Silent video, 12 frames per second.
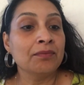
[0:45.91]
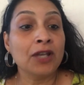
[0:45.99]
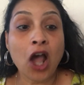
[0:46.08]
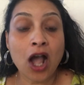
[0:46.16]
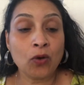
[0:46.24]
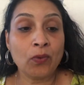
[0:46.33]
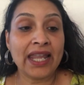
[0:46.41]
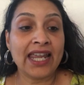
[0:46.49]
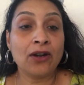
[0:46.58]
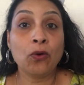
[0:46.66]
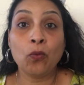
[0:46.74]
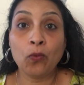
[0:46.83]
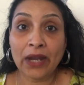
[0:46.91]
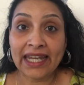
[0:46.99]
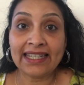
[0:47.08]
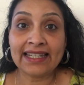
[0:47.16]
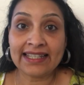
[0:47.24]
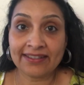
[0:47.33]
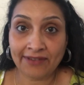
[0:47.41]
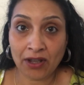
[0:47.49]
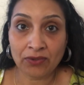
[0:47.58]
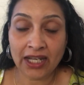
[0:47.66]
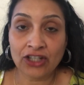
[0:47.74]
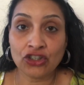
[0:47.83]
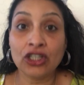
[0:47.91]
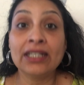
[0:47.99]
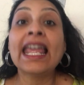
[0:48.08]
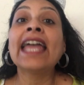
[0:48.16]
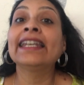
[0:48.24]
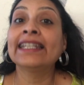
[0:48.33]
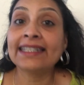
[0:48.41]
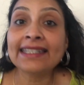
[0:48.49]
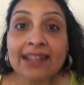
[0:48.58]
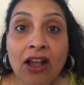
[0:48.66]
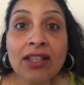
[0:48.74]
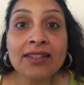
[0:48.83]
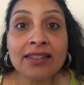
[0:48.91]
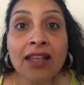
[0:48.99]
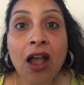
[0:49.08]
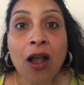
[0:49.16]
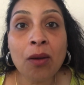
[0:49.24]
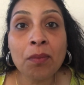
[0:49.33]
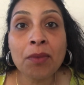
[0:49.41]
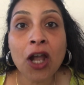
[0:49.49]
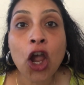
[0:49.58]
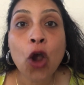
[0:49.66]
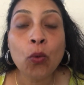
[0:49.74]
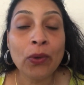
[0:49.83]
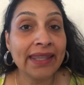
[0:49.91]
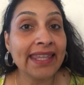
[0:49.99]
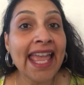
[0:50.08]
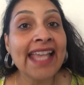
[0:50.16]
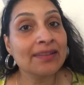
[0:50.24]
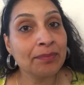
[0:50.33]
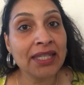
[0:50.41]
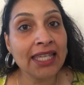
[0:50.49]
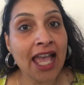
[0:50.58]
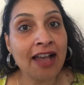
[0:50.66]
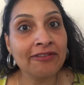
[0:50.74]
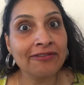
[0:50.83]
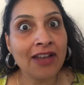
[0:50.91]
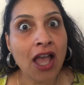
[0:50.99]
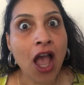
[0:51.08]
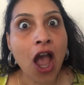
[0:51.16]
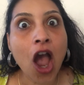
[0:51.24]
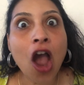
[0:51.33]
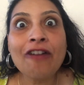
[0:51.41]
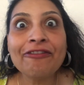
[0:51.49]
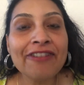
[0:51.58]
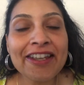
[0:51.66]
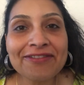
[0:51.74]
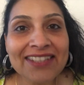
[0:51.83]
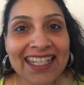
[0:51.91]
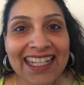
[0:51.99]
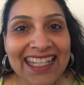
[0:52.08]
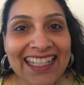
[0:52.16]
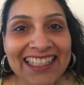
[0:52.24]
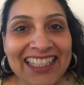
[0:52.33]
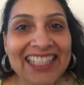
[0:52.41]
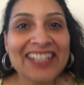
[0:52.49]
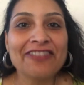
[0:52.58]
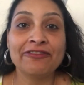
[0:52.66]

long wear weightless foundation and it does come with SPF of 15.